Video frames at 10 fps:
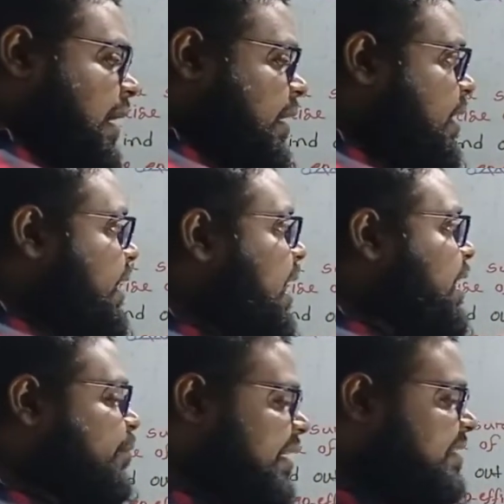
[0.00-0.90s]
Here
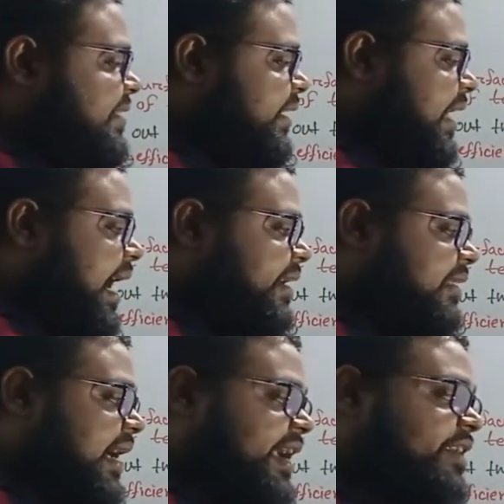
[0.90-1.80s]
you can see
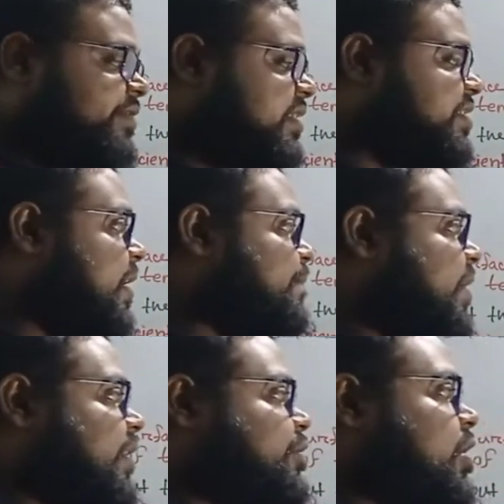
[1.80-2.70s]
that the increased
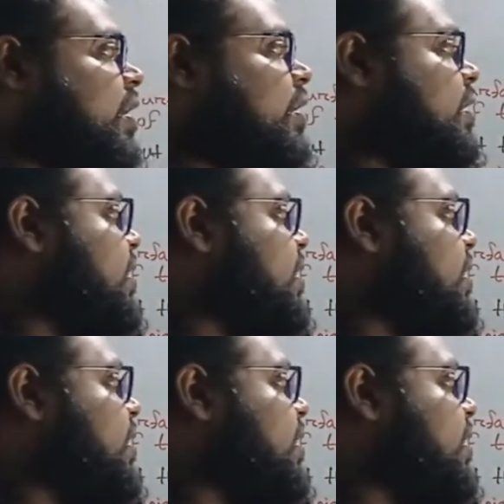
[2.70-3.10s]
temperature